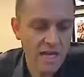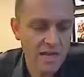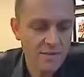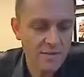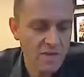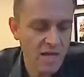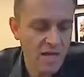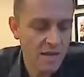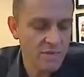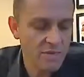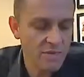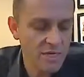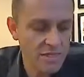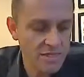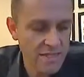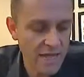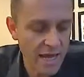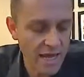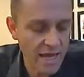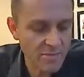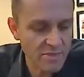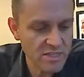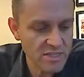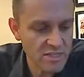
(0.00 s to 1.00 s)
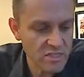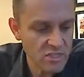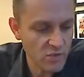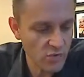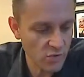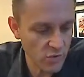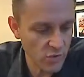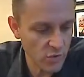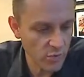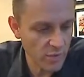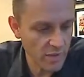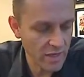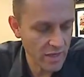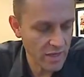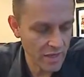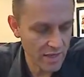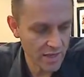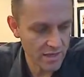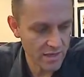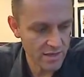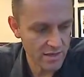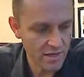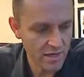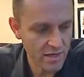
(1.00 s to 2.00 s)
I'm in a Diamonds group,
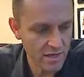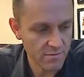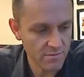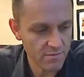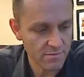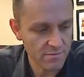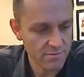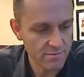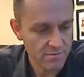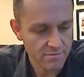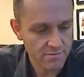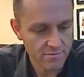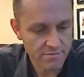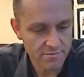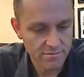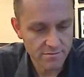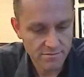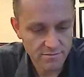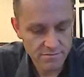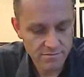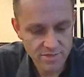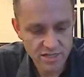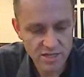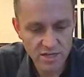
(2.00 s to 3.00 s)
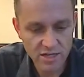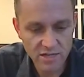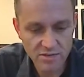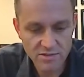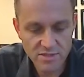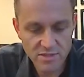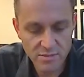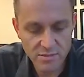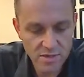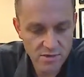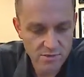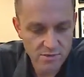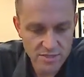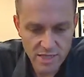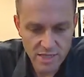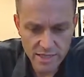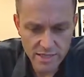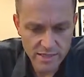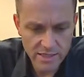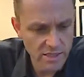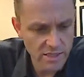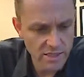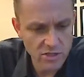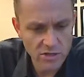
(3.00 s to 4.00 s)
and you know, somebody was
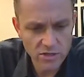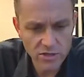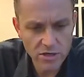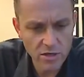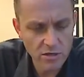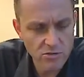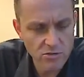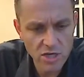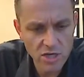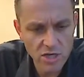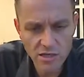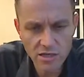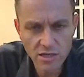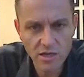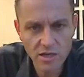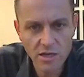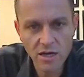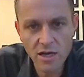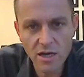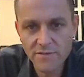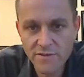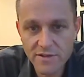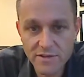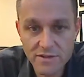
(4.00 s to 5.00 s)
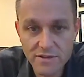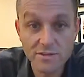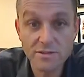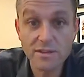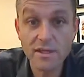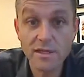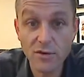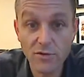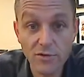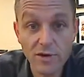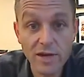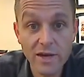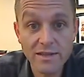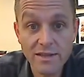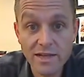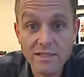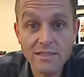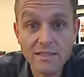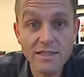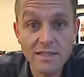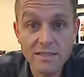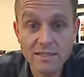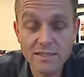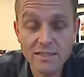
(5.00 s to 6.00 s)
like, "It's in your Coach Online office." I was like, "Great."
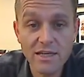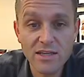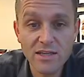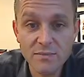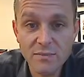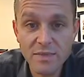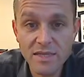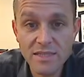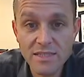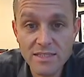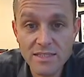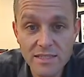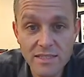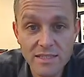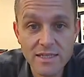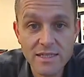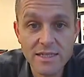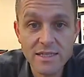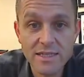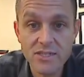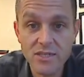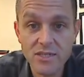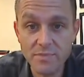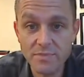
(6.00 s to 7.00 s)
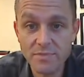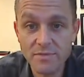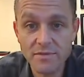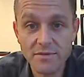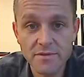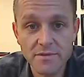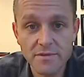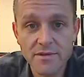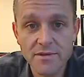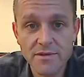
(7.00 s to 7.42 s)
That's like telling me it's in Egypt.